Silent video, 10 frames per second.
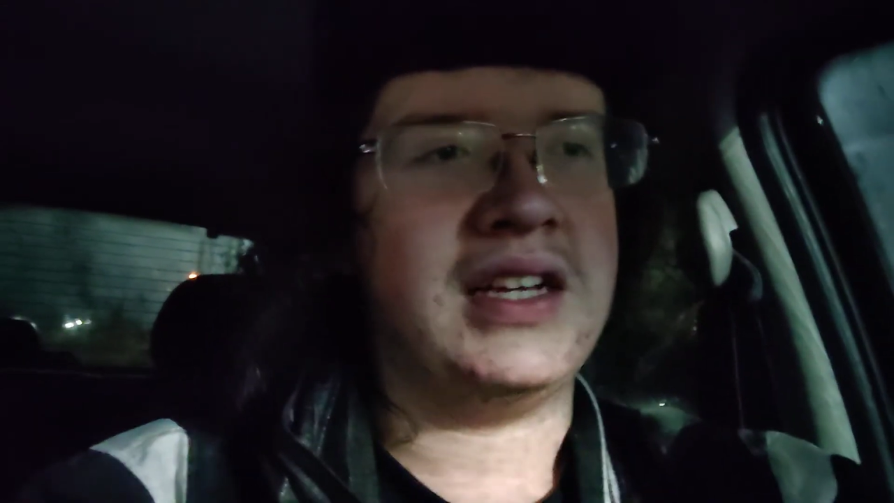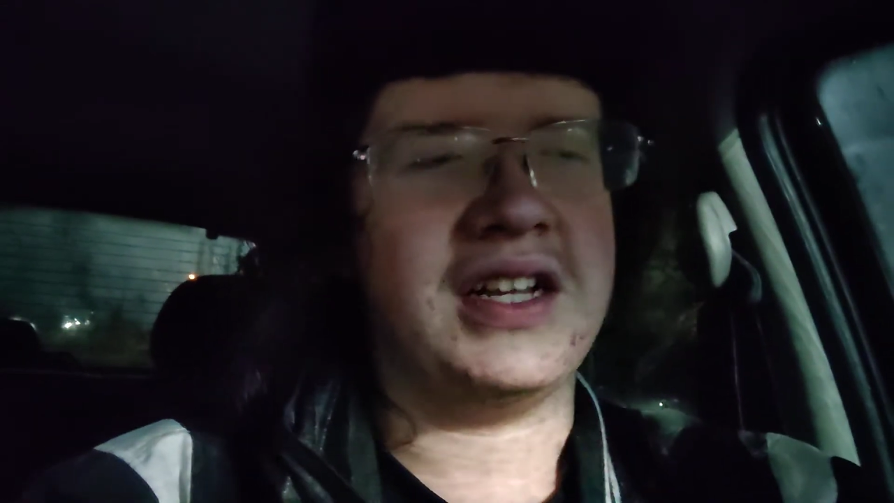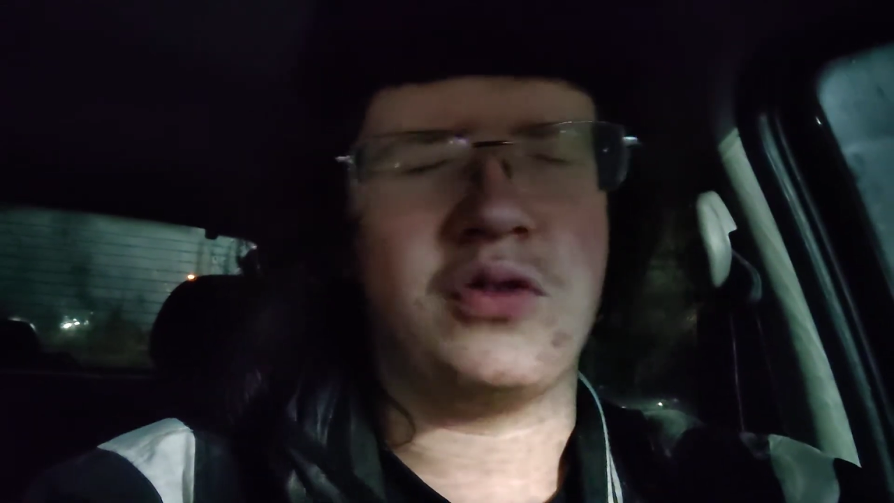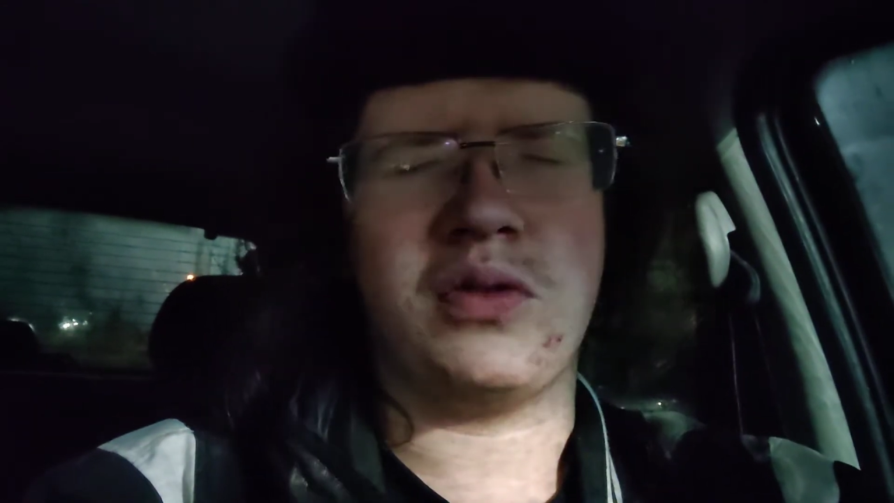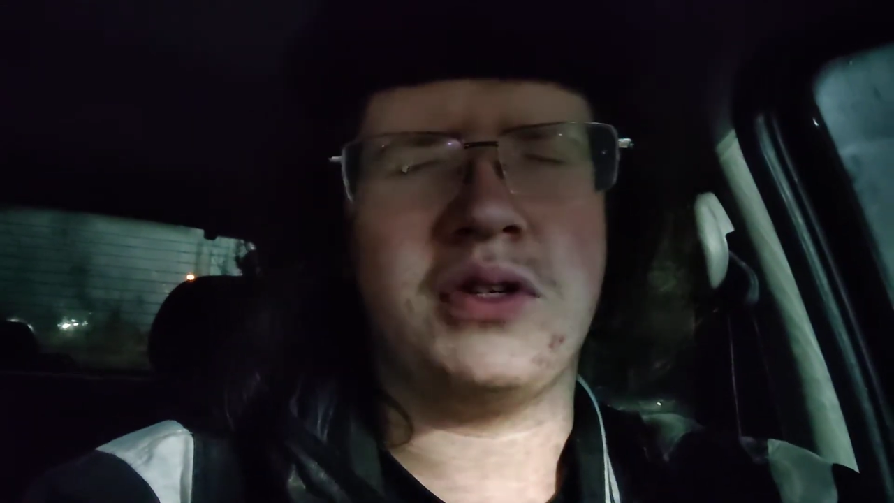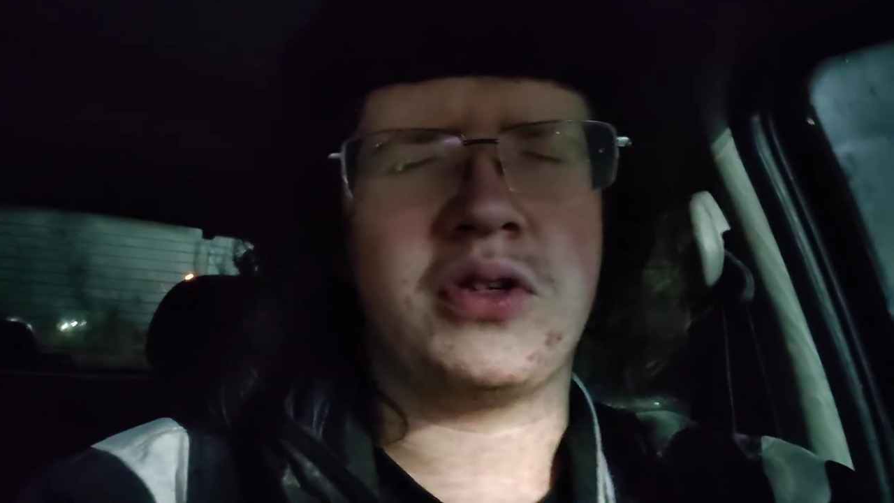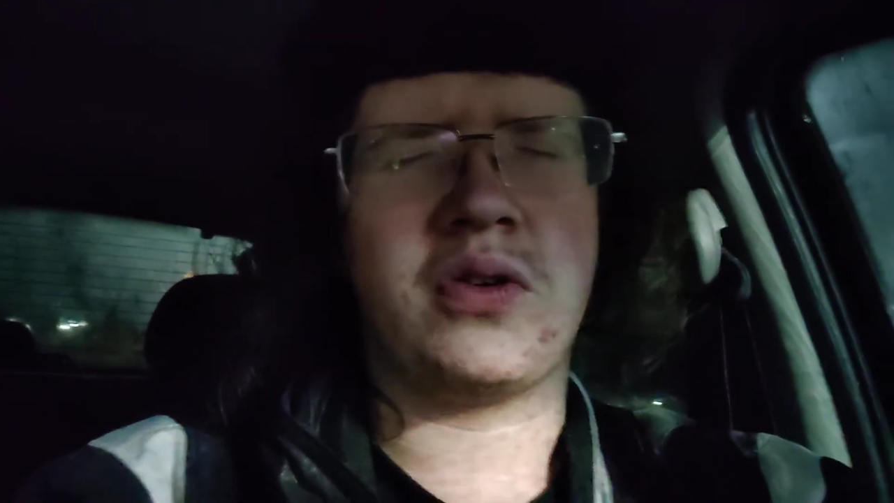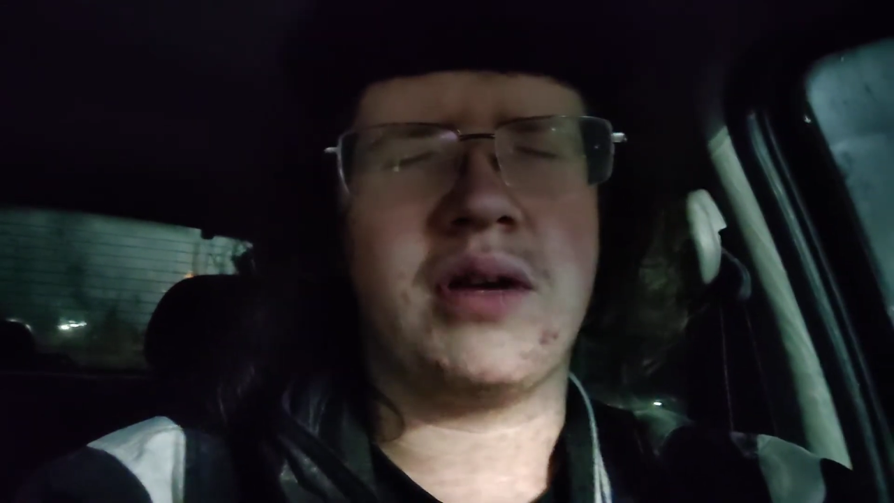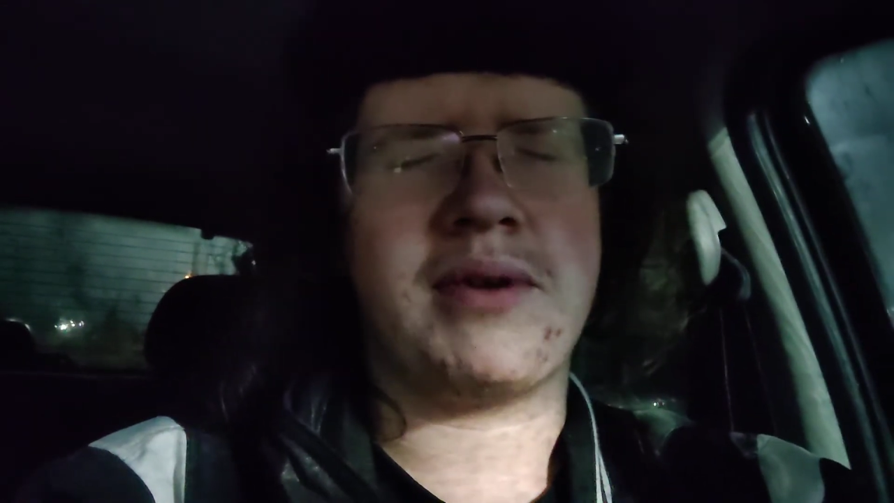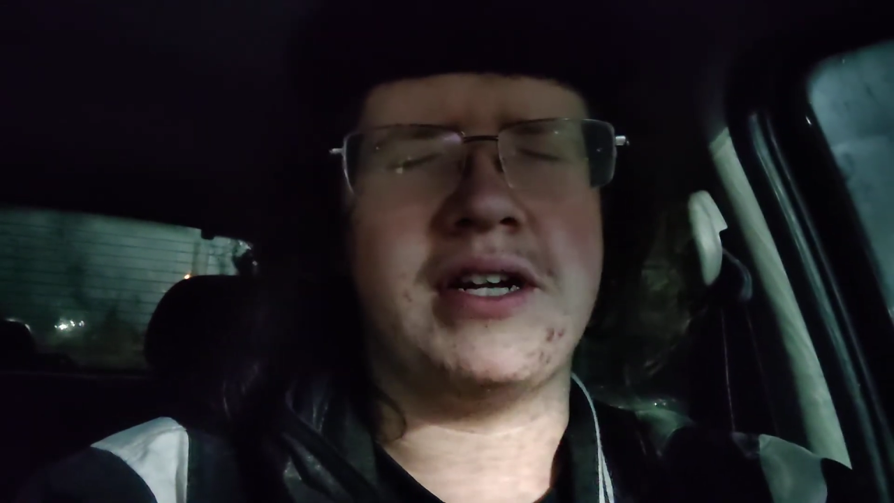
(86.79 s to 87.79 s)
it's a real
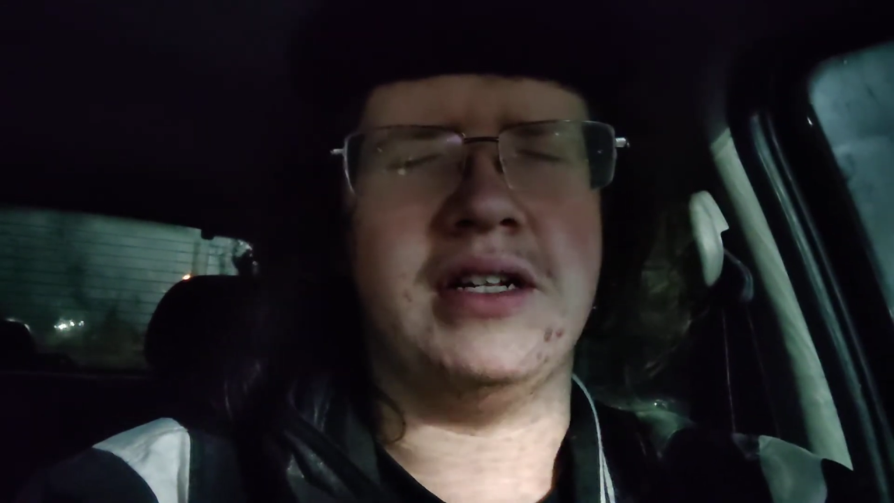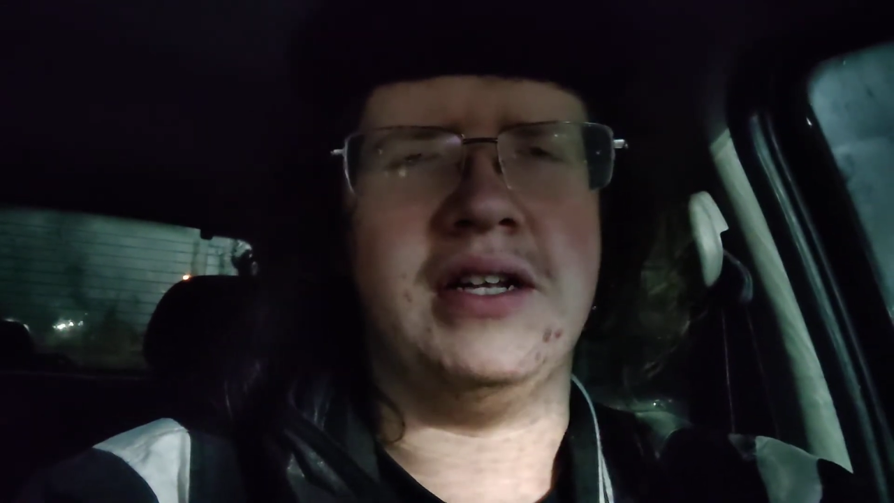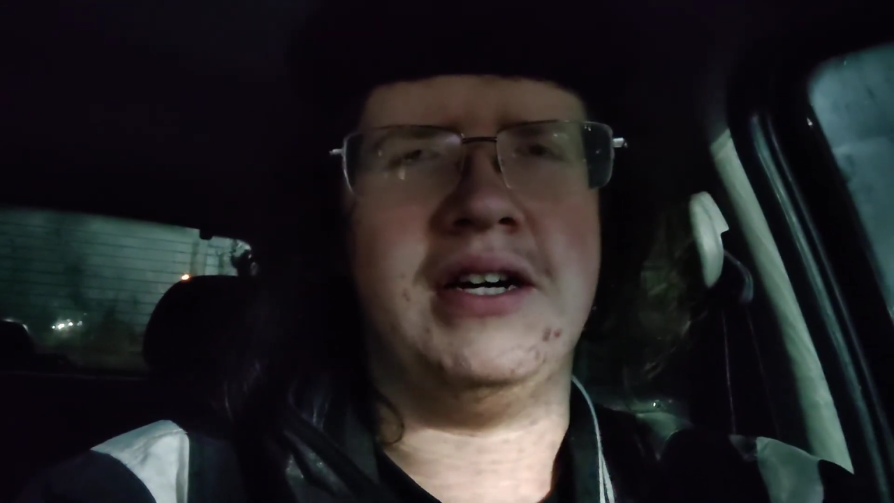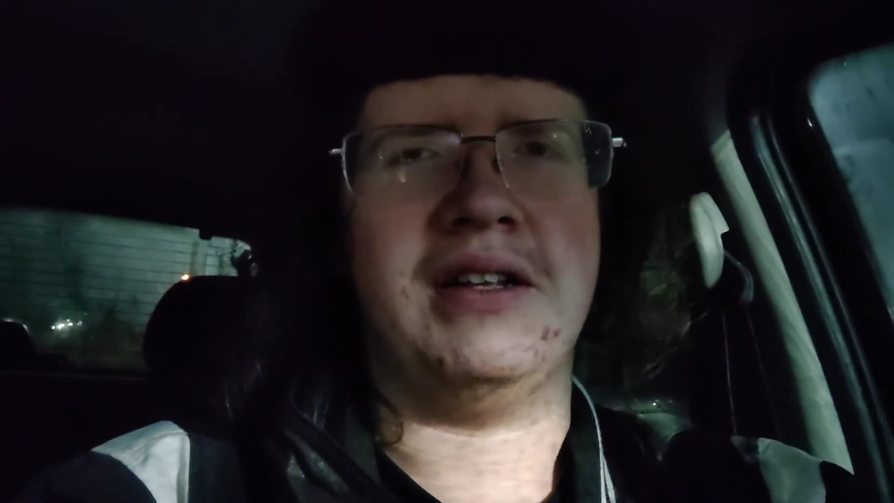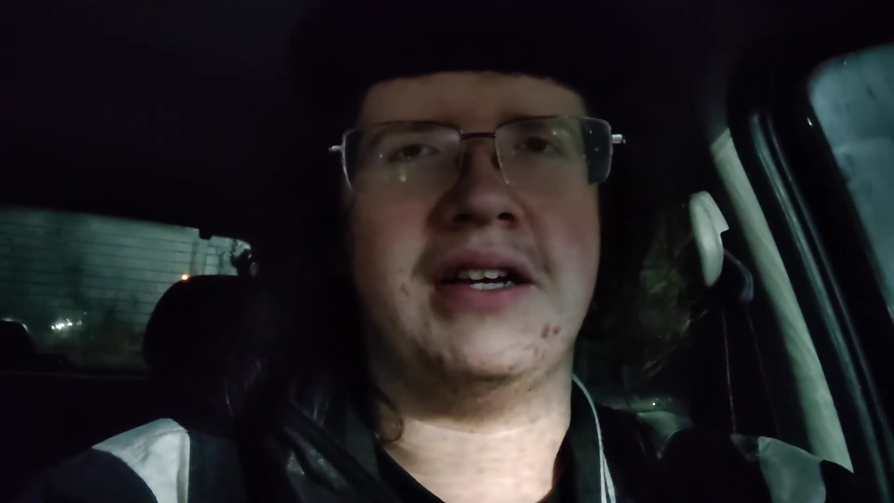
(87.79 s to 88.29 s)
screwed up kind of law.